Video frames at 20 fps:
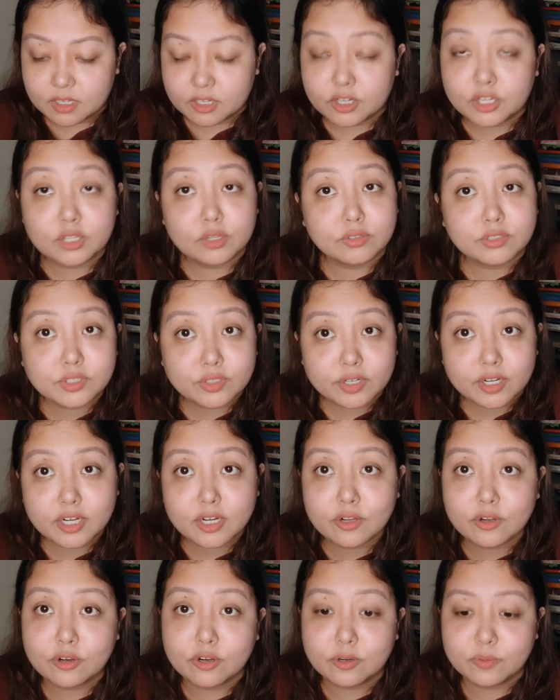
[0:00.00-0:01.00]
Close to
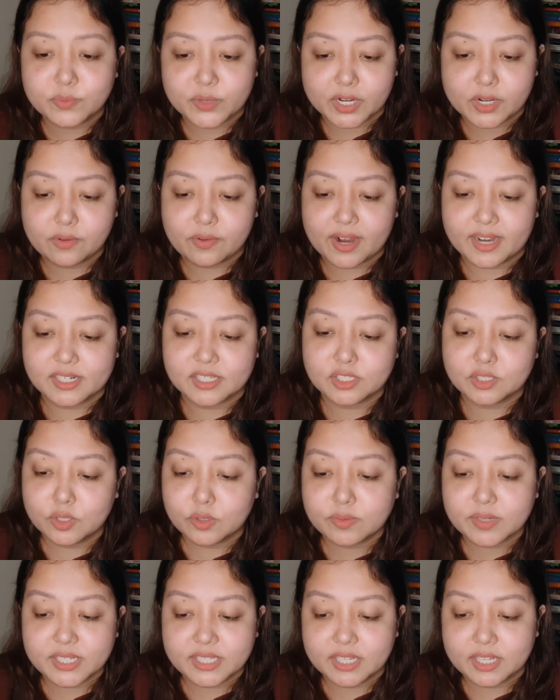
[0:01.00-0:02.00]
her home, requires
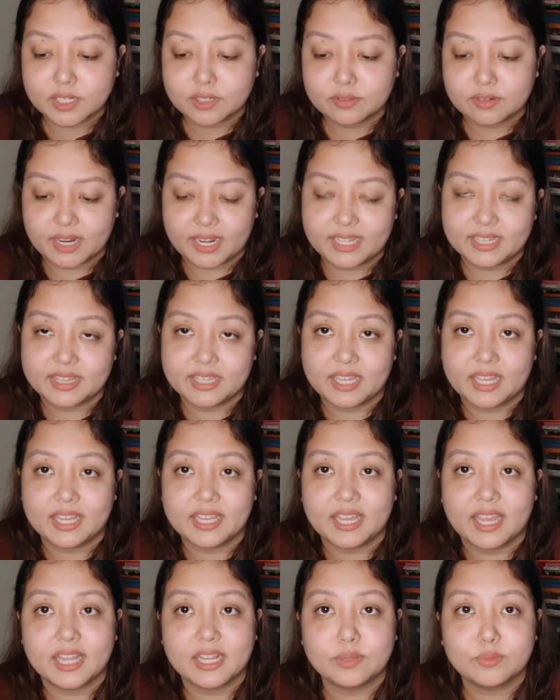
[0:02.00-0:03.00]
no reading and
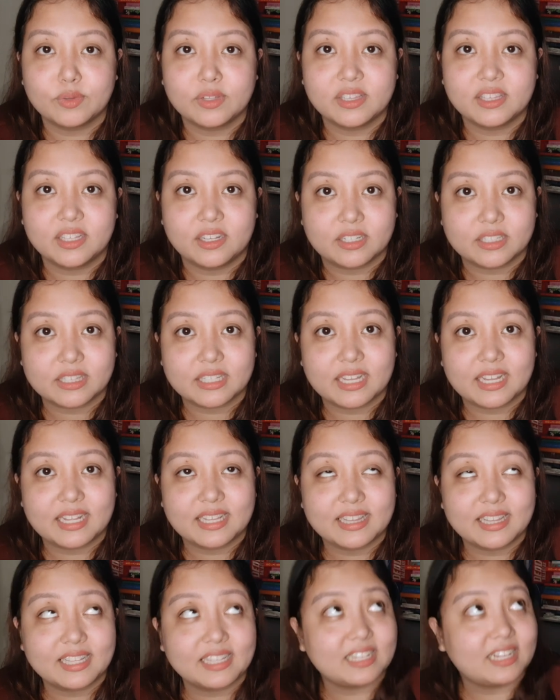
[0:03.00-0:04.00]
writing, and will not
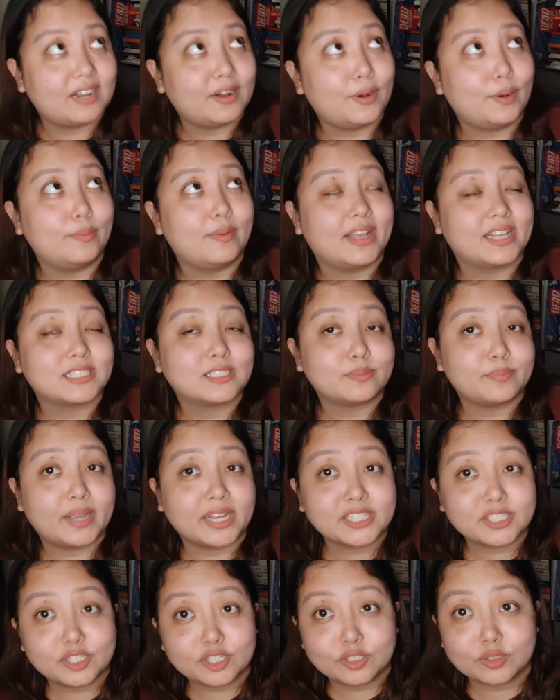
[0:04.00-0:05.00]

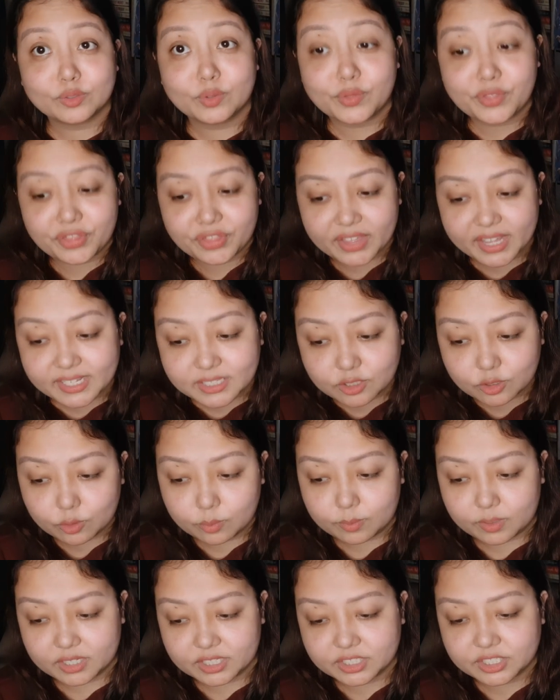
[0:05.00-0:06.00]
expect her to think too
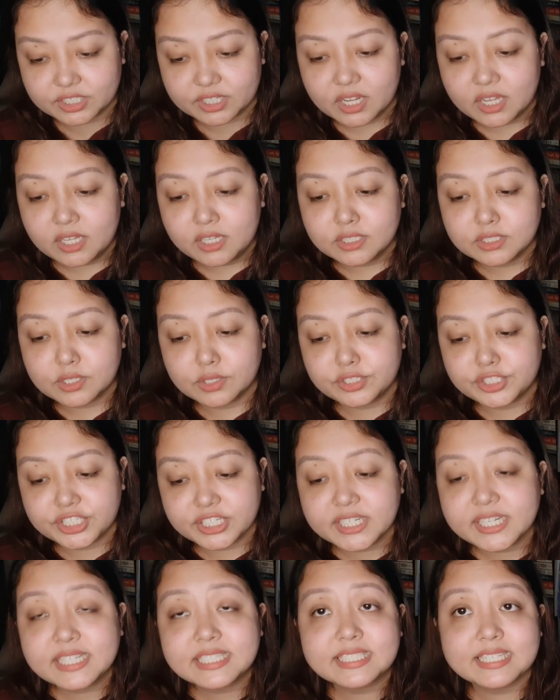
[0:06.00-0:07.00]
much. So
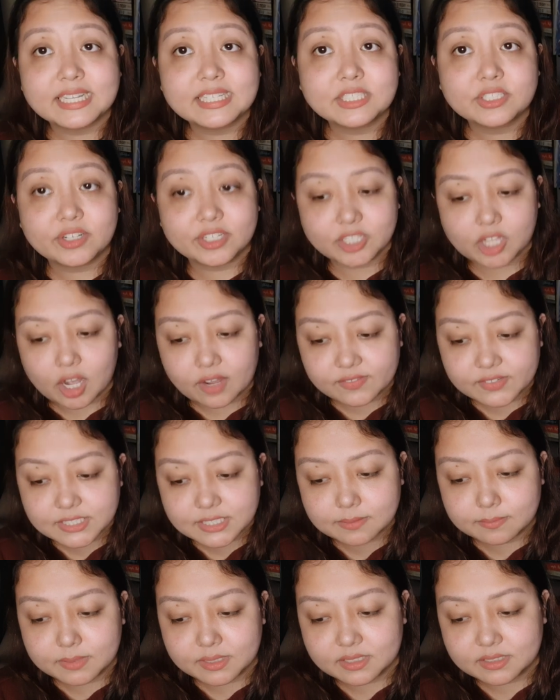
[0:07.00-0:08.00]
she is sent to an
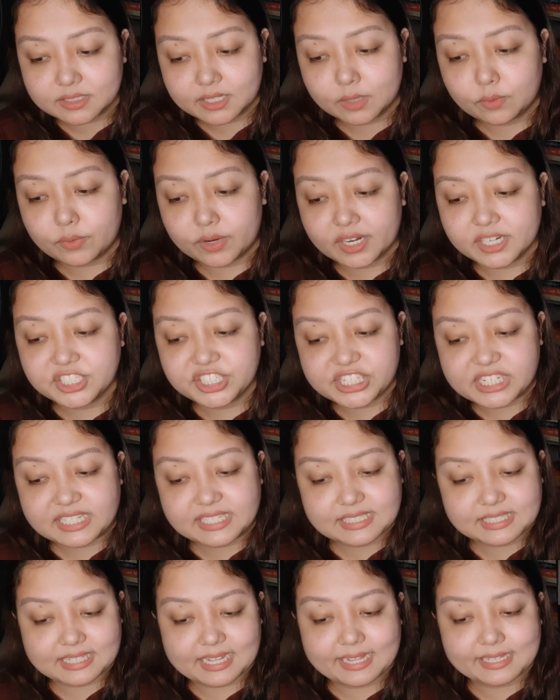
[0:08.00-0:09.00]
office building where she
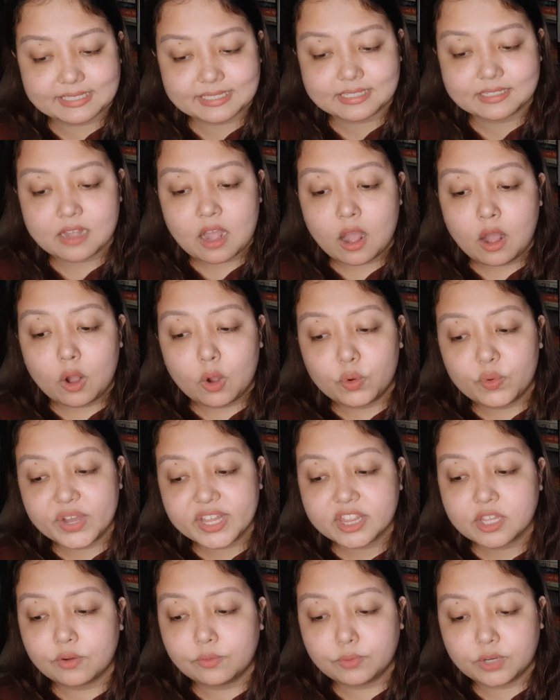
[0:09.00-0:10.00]
is tasked
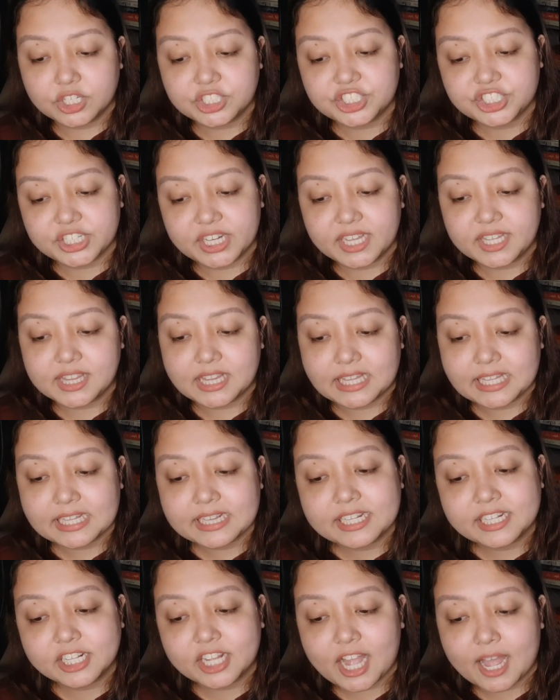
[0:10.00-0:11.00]
with watching the
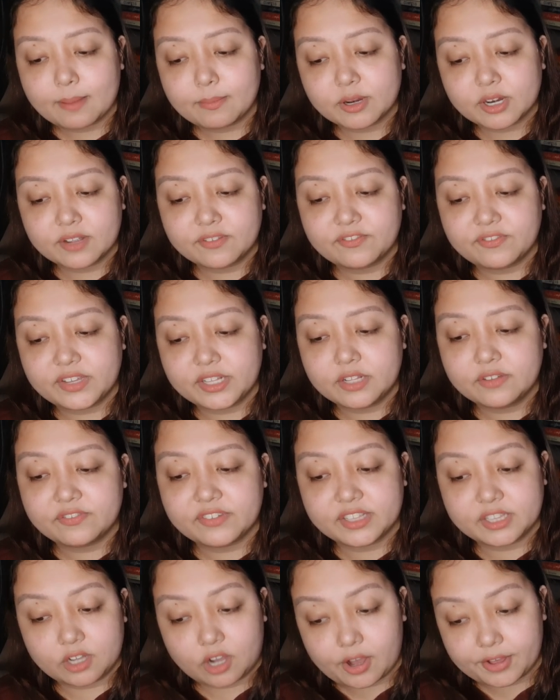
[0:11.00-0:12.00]
hidden camera feed of
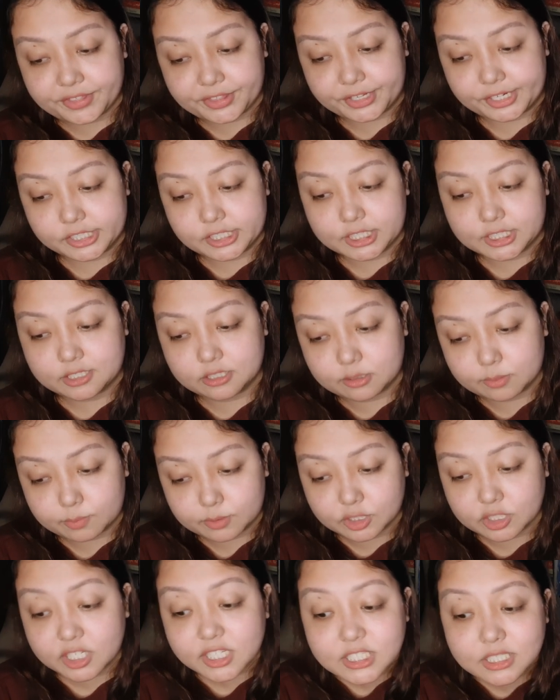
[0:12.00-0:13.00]
an author
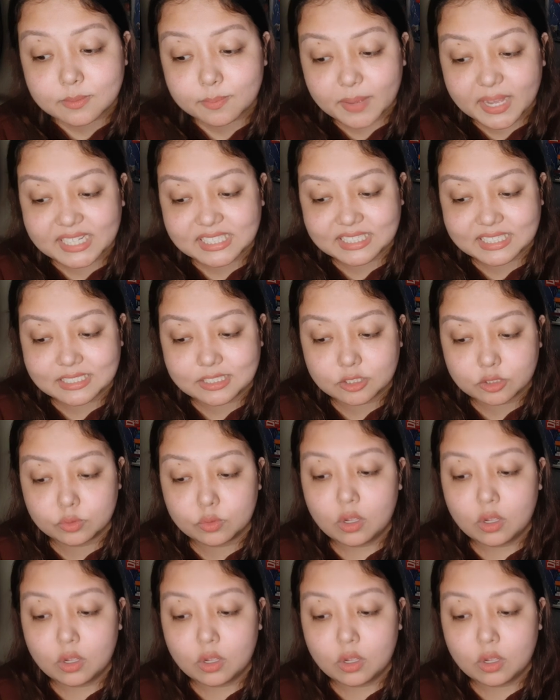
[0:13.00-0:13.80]
suspected